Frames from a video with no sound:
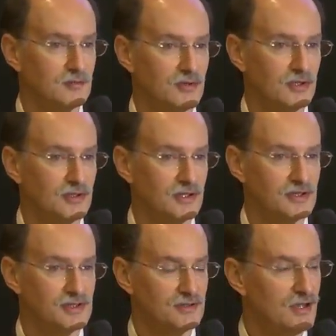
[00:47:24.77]
but a
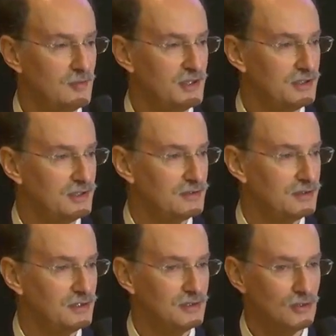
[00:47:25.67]
tsunami in
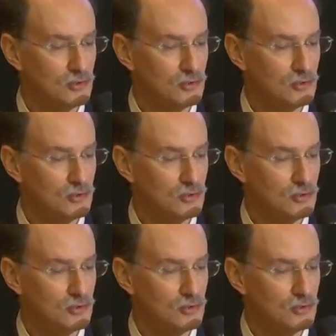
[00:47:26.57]
the